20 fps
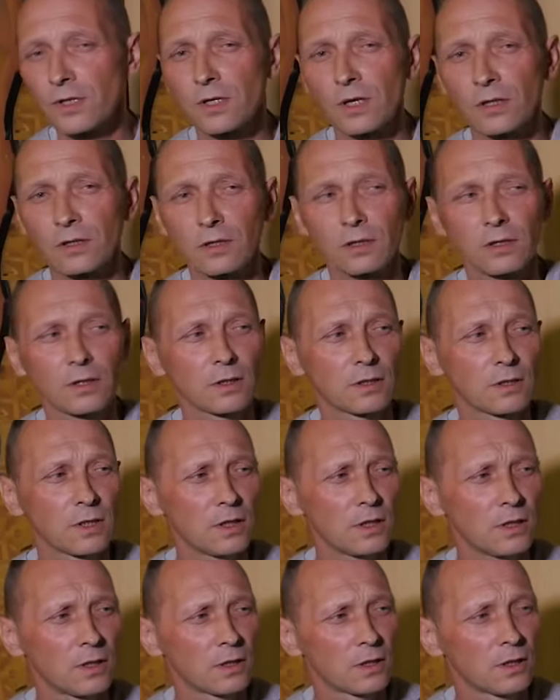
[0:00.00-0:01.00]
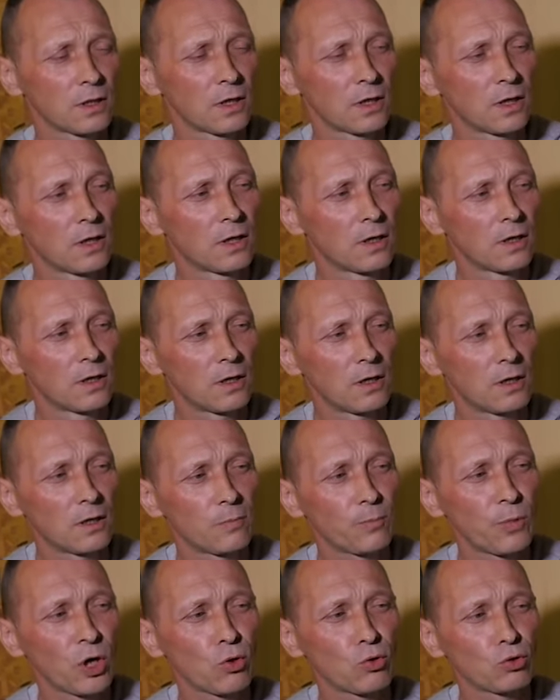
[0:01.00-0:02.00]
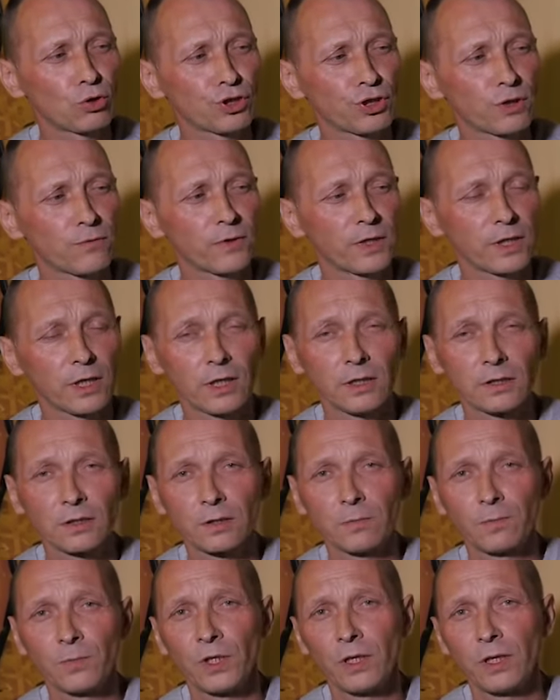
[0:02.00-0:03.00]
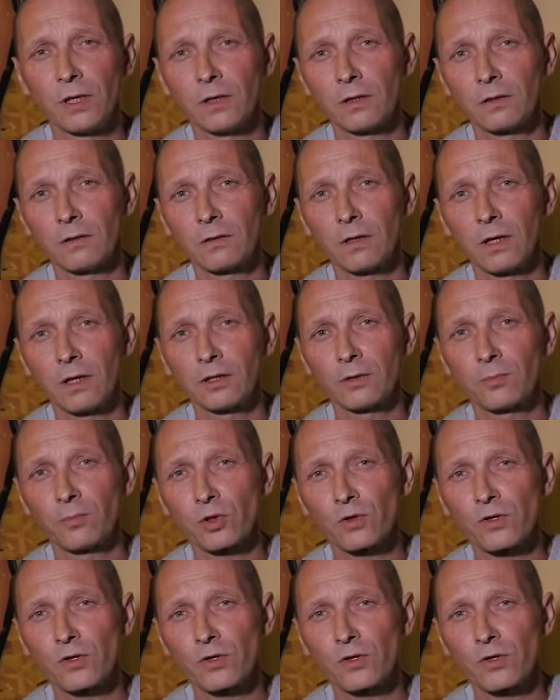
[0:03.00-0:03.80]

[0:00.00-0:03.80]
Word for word: Already in the 20s, there were similar options.